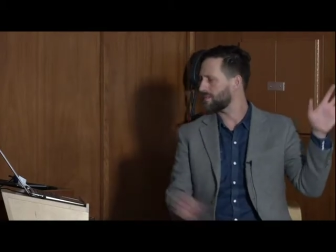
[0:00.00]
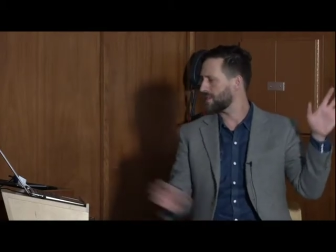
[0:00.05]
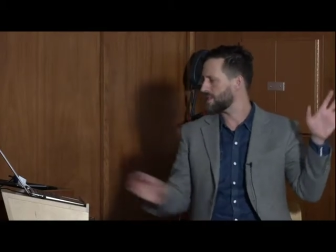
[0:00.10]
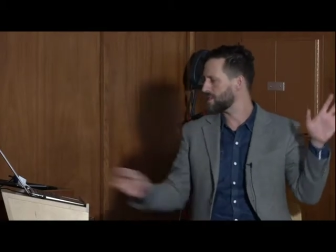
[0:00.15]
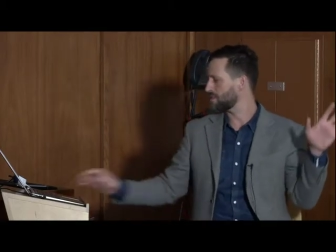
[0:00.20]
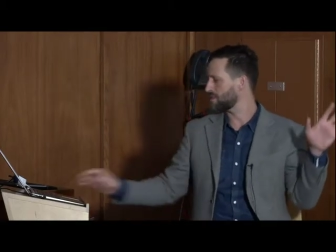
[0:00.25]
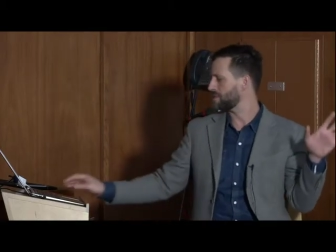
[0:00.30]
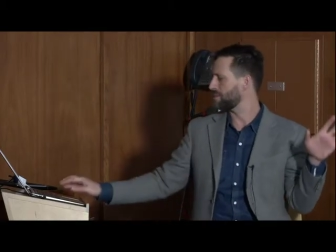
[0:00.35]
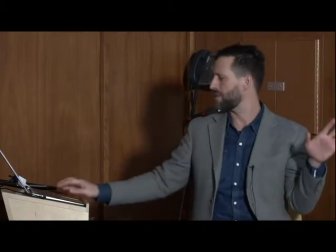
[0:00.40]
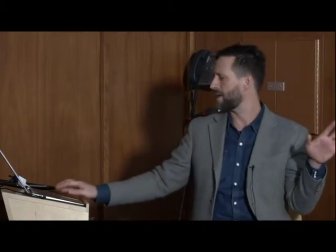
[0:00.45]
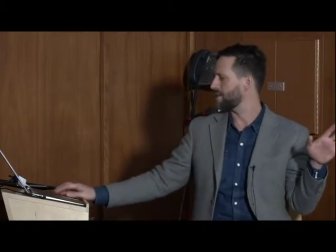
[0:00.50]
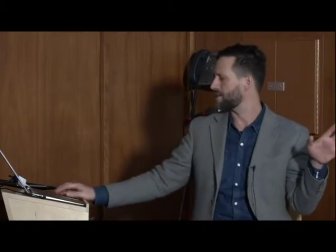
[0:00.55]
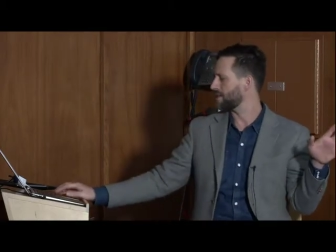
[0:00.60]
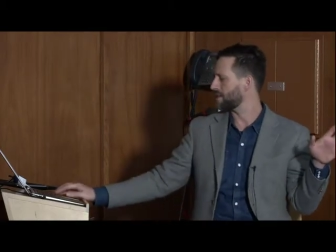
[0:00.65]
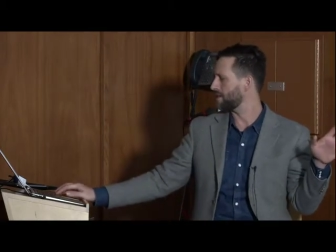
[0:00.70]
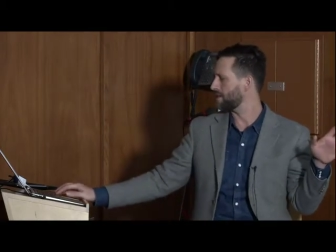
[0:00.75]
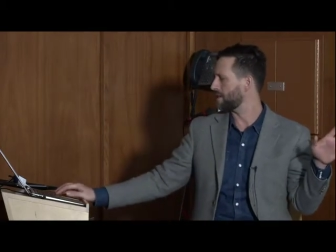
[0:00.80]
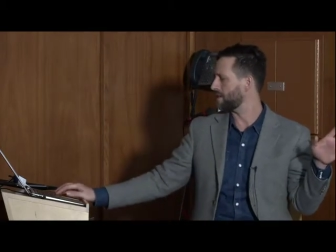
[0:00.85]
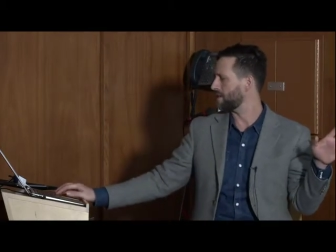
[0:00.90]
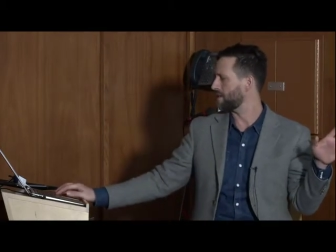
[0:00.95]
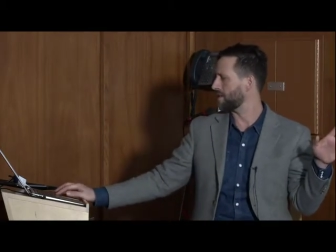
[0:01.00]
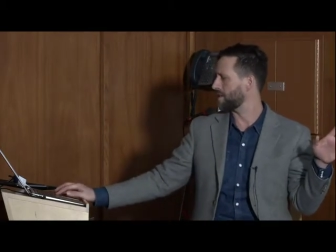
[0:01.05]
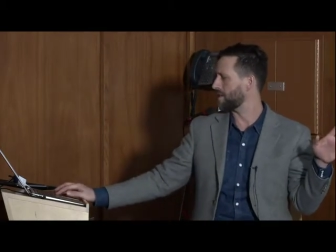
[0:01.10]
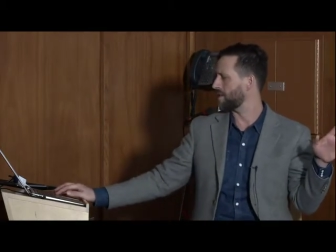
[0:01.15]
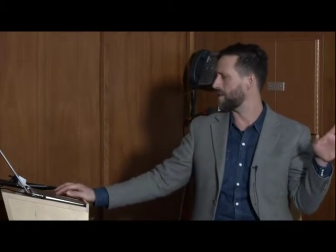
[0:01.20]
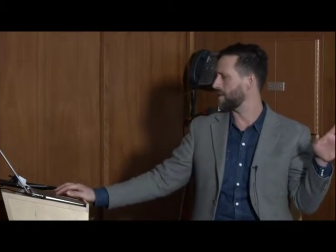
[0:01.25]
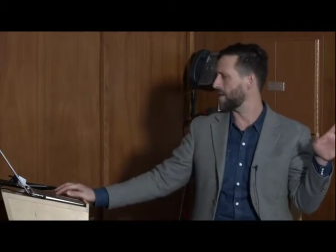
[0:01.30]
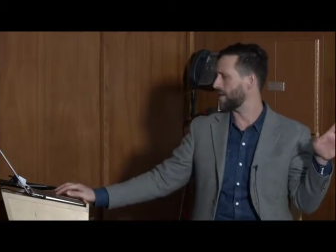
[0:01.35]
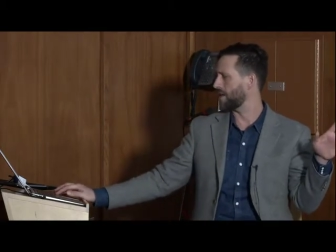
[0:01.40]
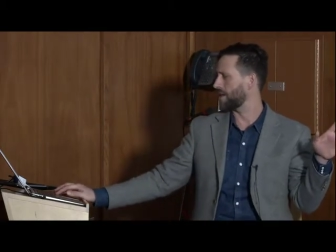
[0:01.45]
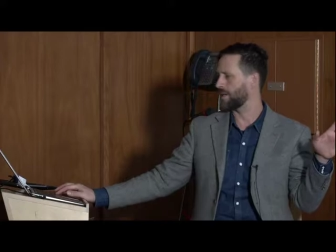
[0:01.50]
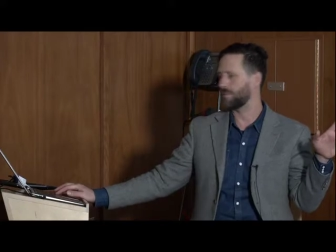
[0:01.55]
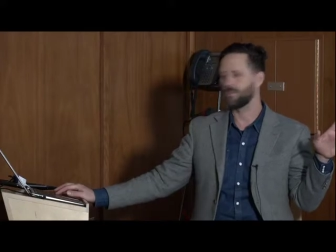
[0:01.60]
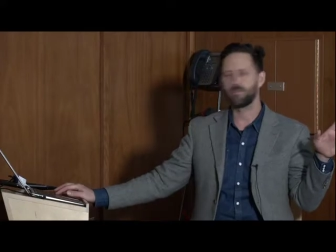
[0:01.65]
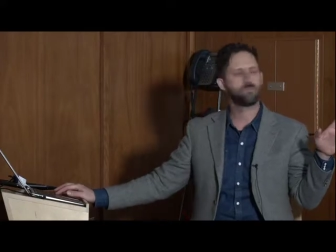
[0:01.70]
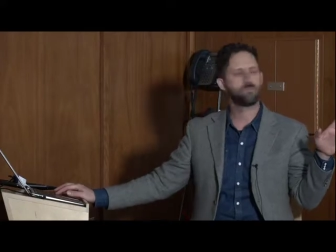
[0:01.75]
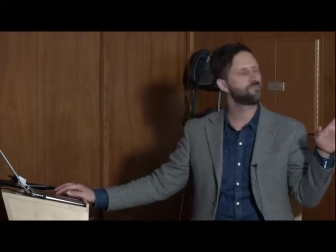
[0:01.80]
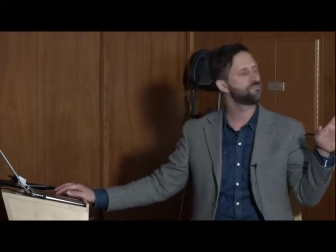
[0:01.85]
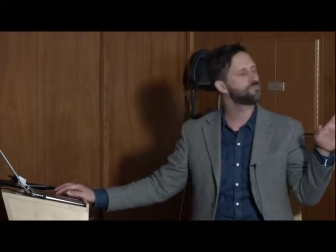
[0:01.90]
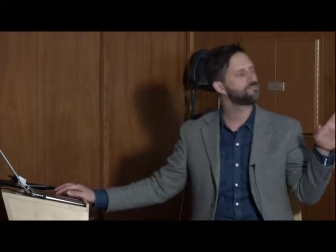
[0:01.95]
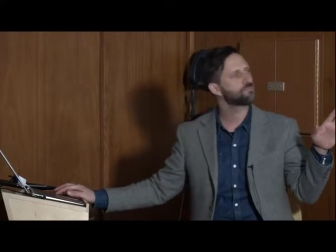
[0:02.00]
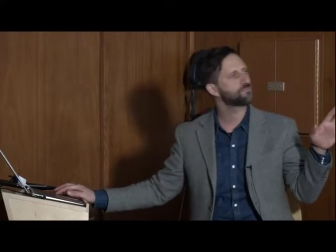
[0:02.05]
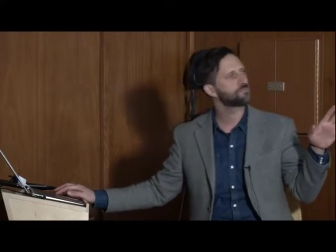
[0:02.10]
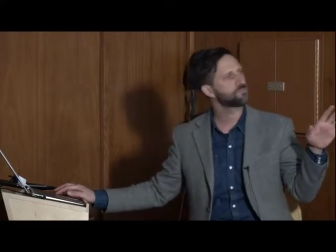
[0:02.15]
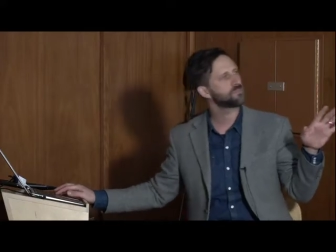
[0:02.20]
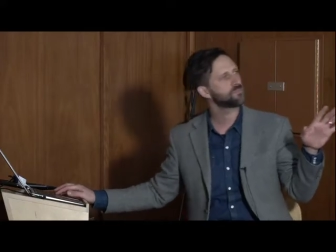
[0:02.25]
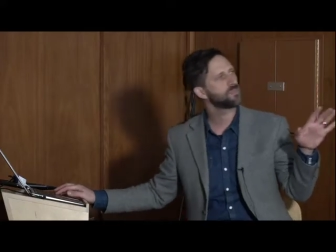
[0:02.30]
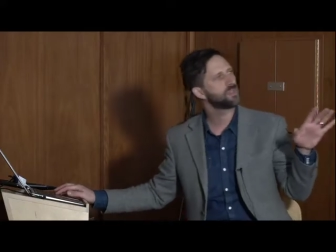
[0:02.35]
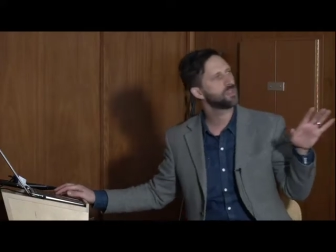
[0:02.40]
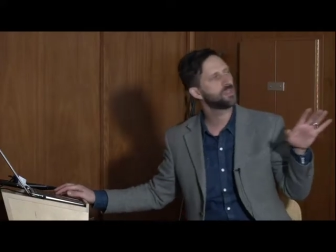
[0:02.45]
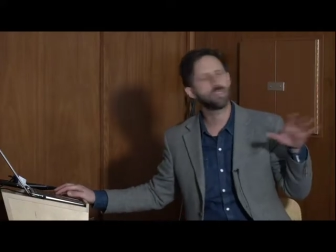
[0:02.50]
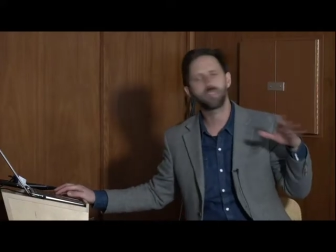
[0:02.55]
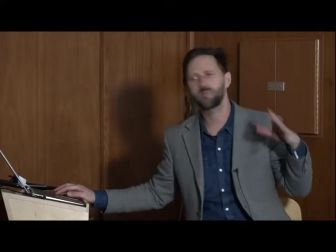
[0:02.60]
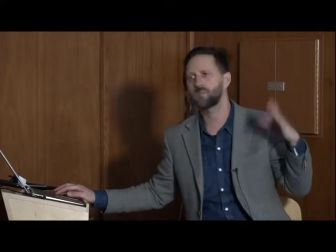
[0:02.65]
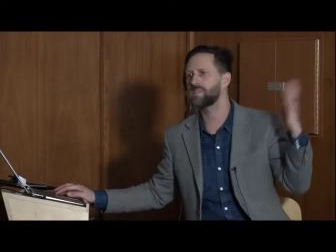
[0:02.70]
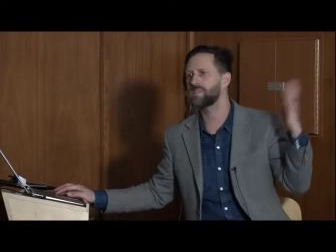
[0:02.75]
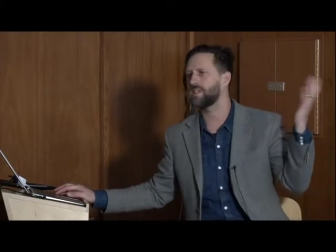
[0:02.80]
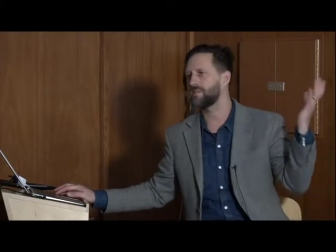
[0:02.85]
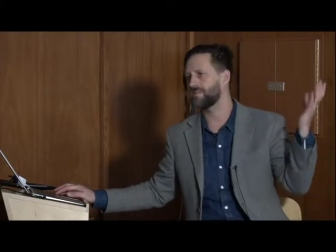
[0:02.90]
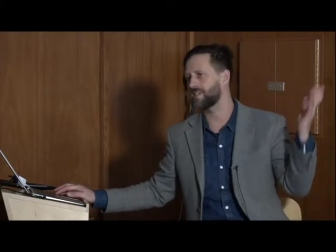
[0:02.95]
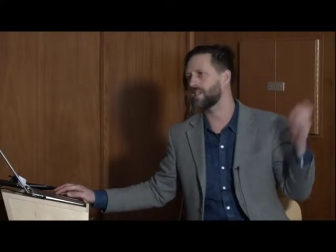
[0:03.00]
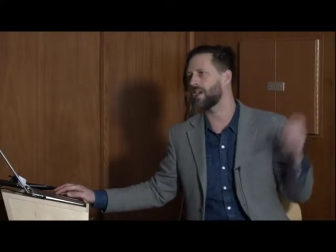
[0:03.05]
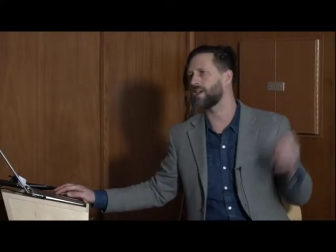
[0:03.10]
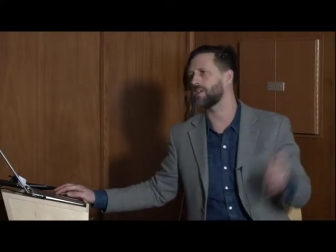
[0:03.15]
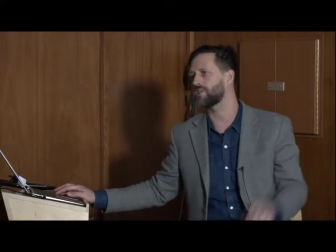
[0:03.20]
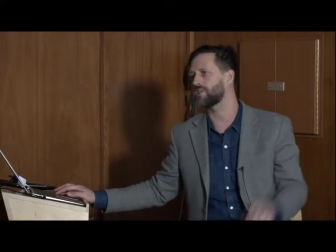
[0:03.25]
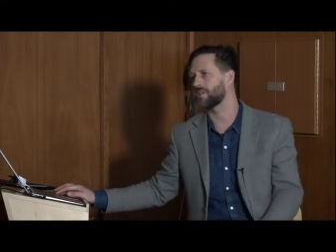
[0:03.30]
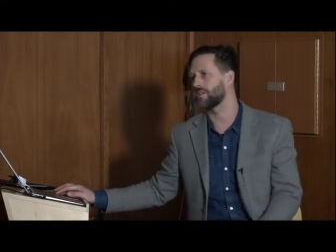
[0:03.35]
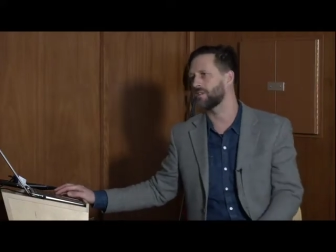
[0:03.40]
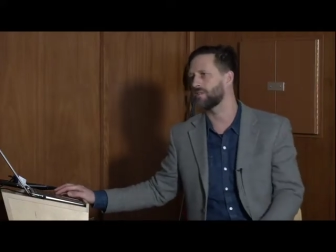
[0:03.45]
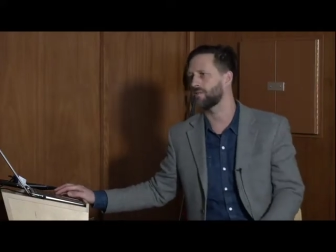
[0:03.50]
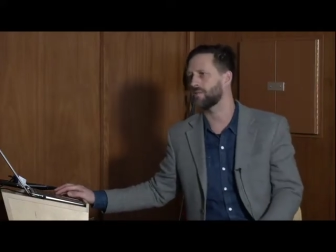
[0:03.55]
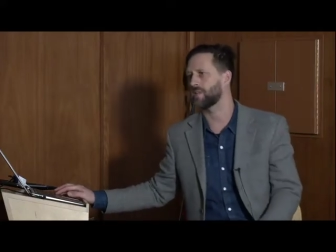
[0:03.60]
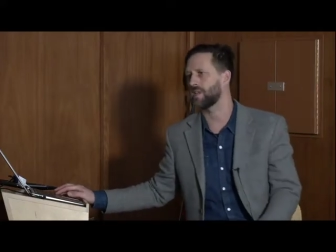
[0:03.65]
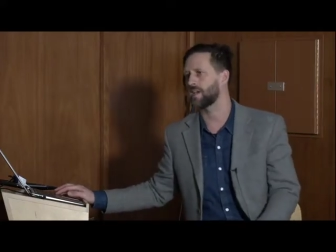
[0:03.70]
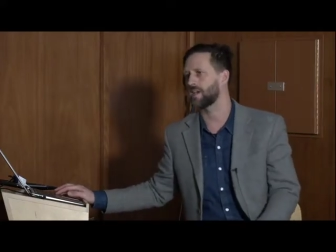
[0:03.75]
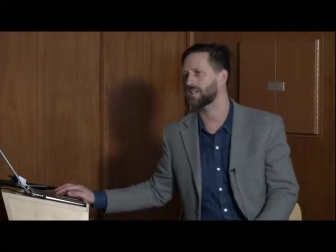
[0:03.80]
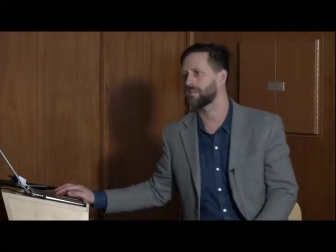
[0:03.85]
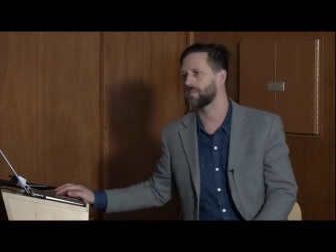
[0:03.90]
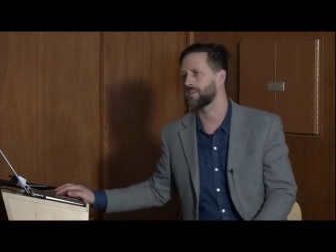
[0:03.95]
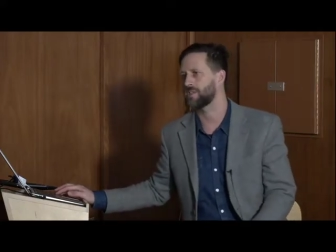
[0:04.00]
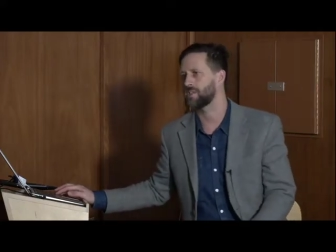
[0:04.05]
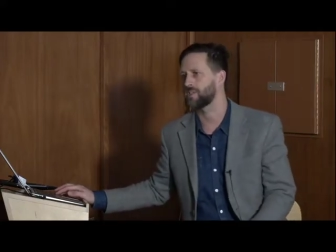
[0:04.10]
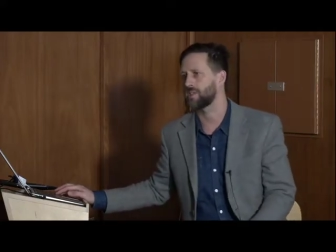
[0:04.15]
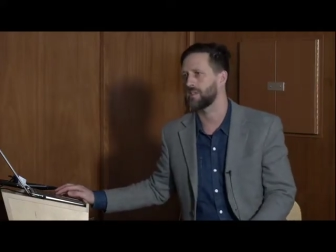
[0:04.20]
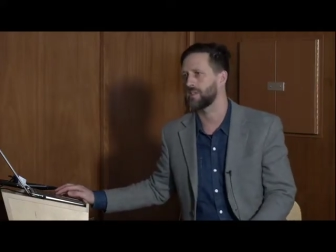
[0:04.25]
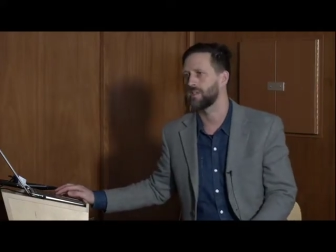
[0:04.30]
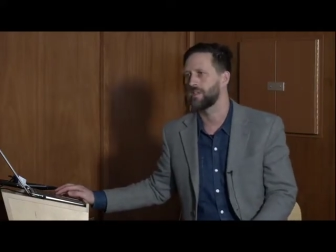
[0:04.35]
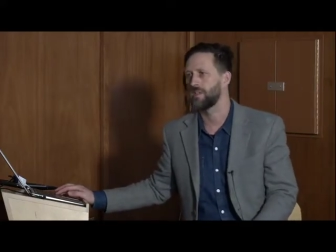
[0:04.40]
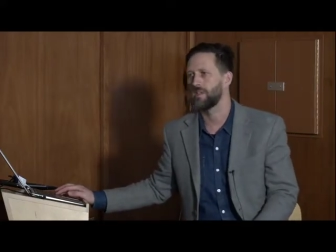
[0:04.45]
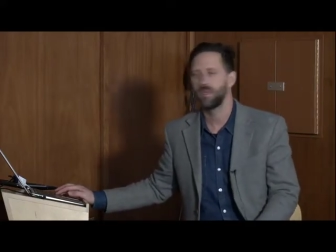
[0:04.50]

This was basically this was the invitation for the exhibition.